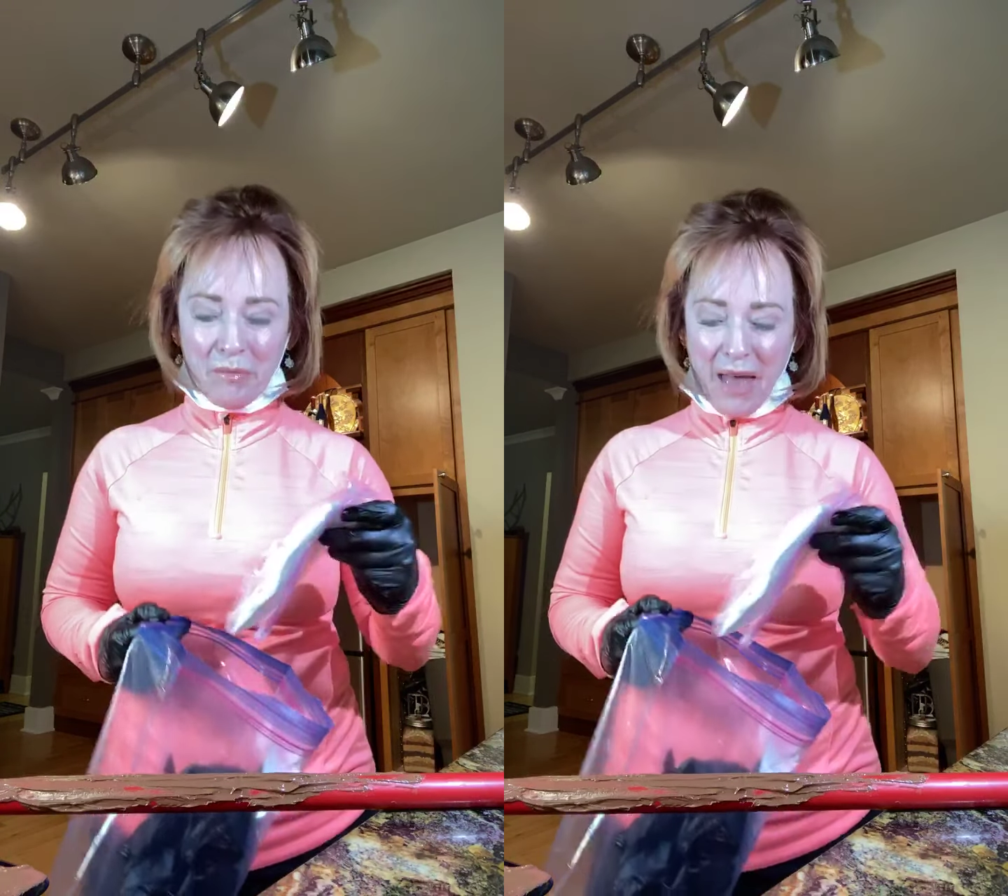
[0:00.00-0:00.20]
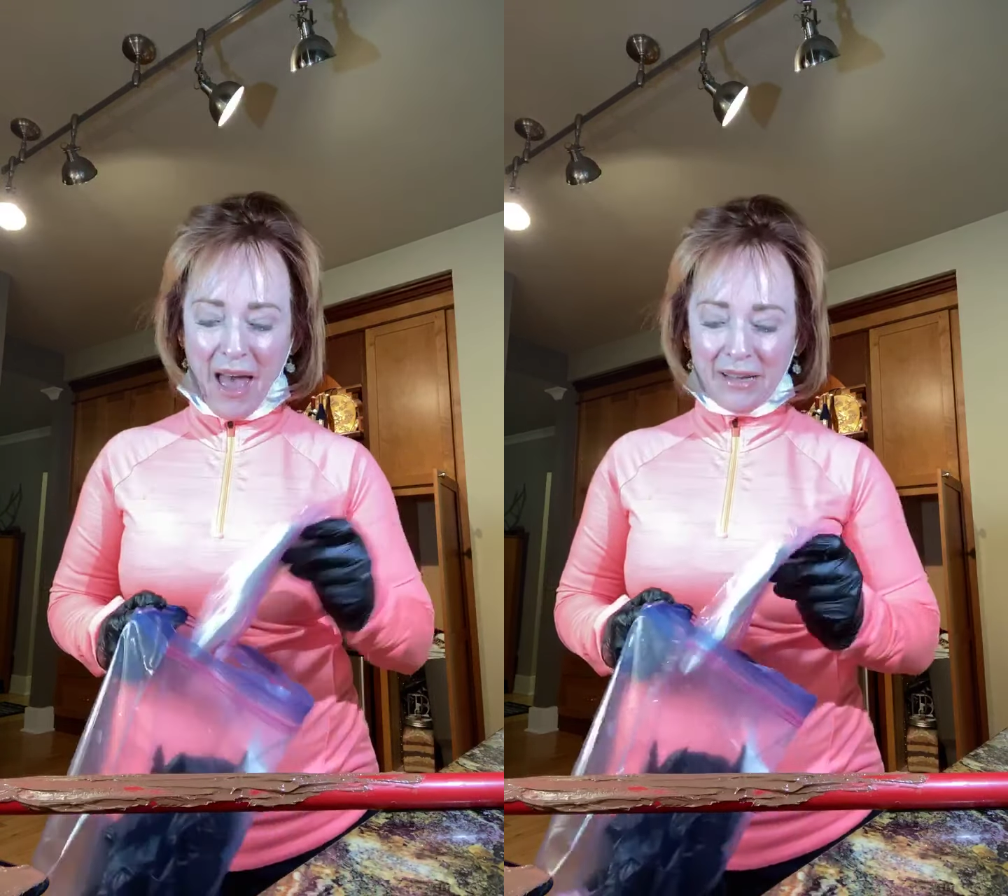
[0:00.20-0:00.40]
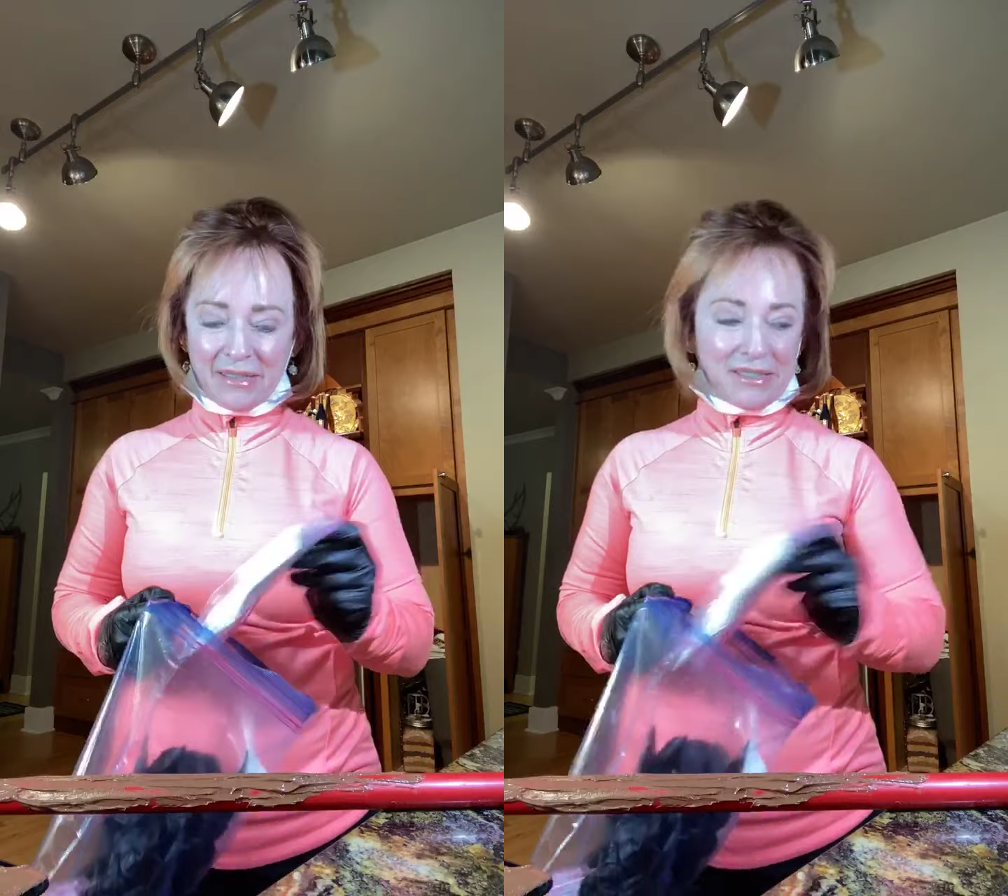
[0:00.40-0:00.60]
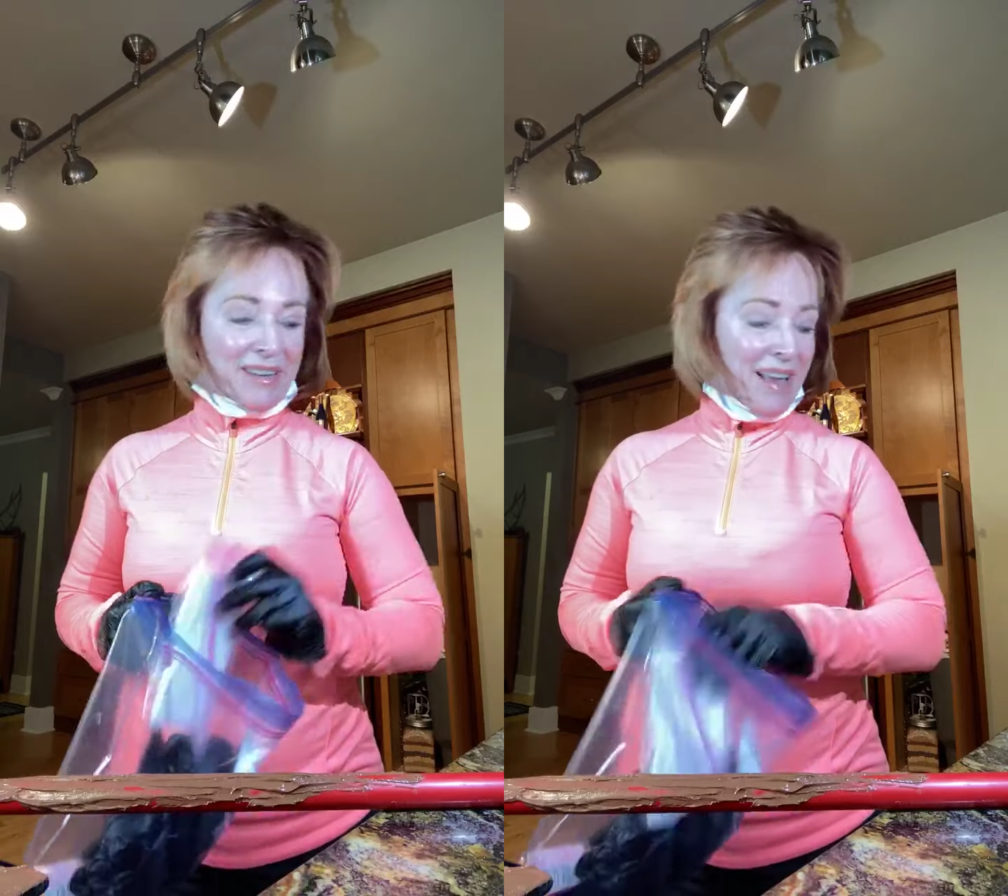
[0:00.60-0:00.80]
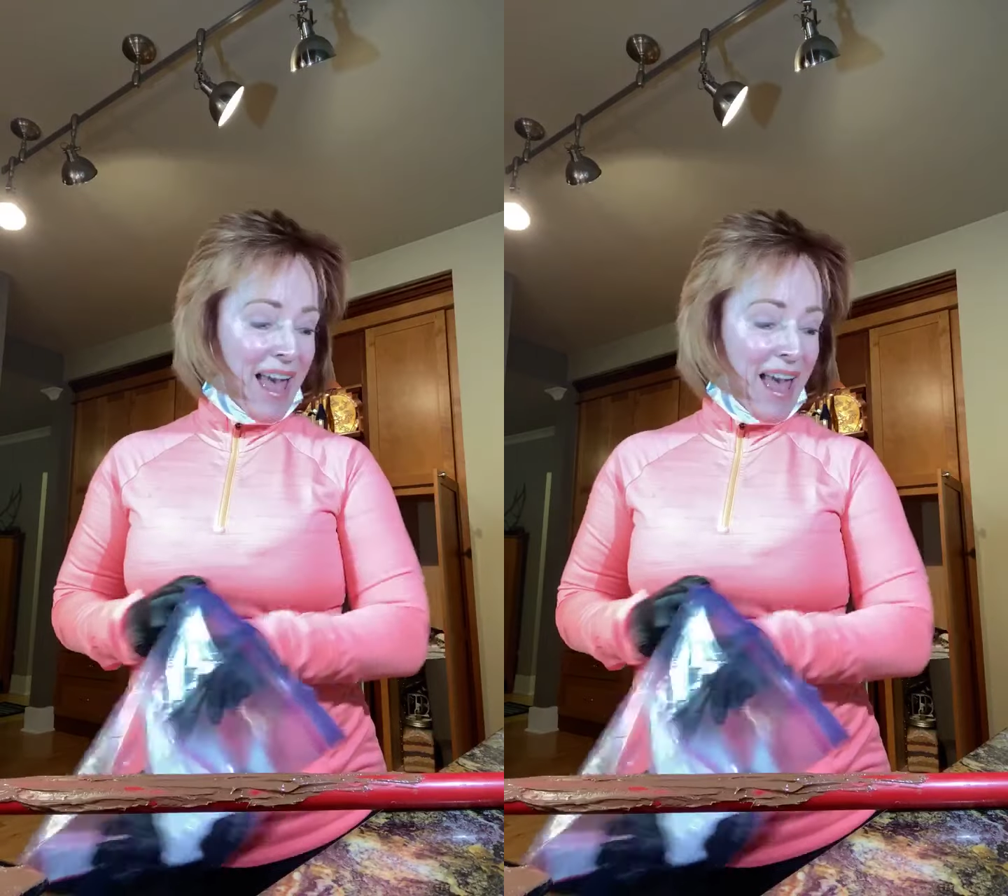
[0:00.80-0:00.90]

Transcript: masks.